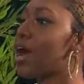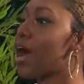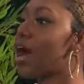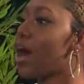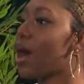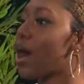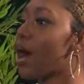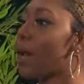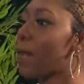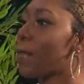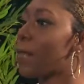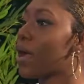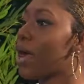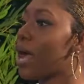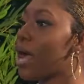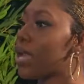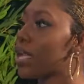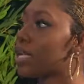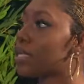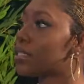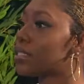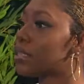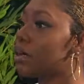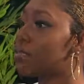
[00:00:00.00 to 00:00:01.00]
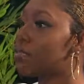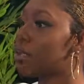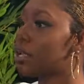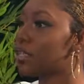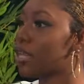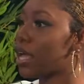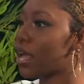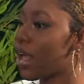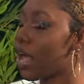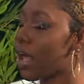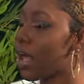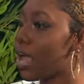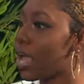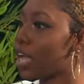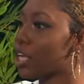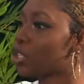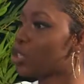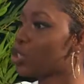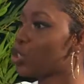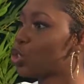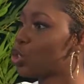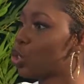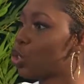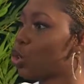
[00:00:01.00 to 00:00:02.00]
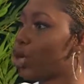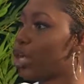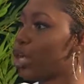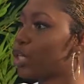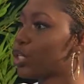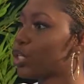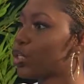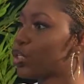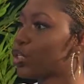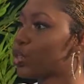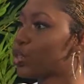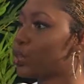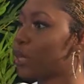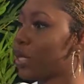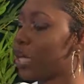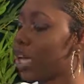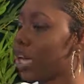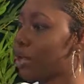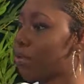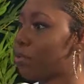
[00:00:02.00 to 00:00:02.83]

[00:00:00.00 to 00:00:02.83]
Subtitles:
And it's something that I enjoyed doing.